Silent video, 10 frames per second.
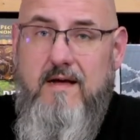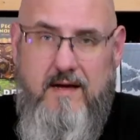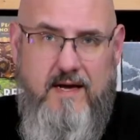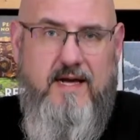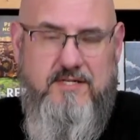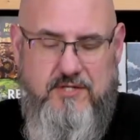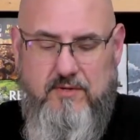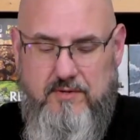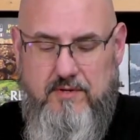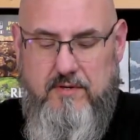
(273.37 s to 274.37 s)
I got you,
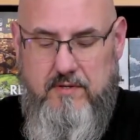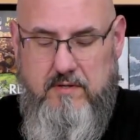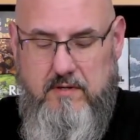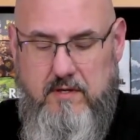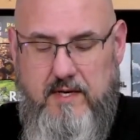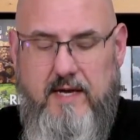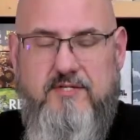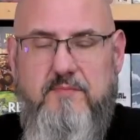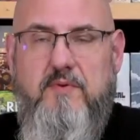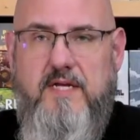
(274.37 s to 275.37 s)
Luke. I got
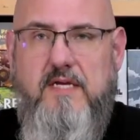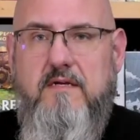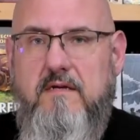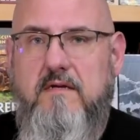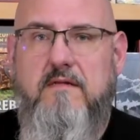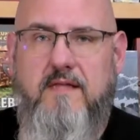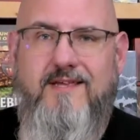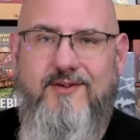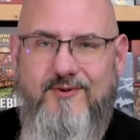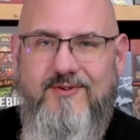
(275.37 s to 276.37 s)
you, buddy.
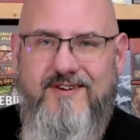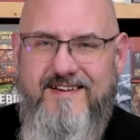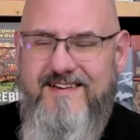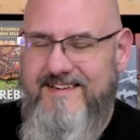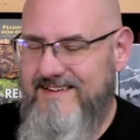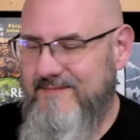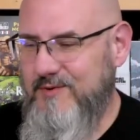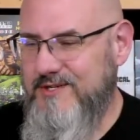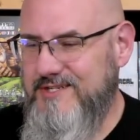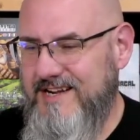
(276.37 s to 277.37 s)
Thank you.
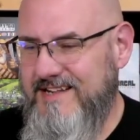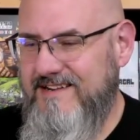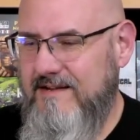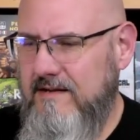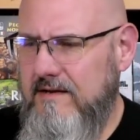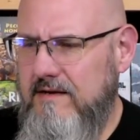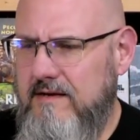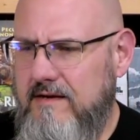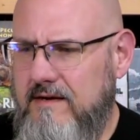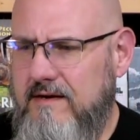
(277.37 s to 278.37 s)
Appreciate it.
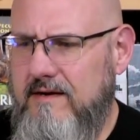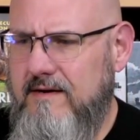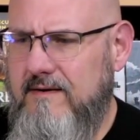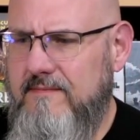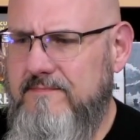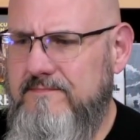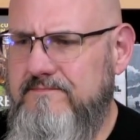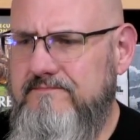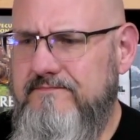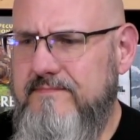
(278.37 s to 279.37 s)

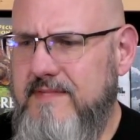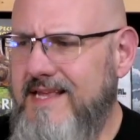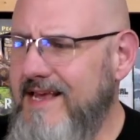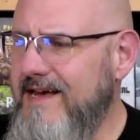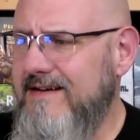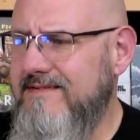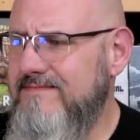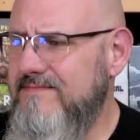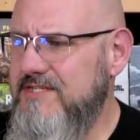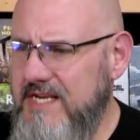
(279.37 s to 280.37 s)
Yeah.
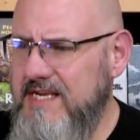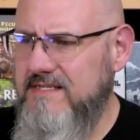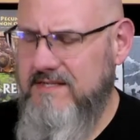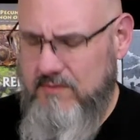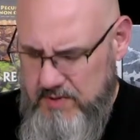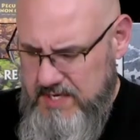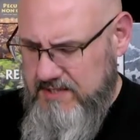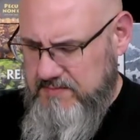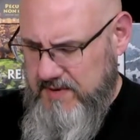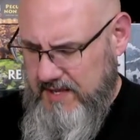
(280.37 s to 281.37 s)
Jeez
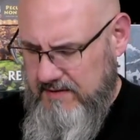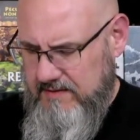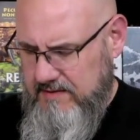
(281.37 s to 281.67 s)
Louise, man.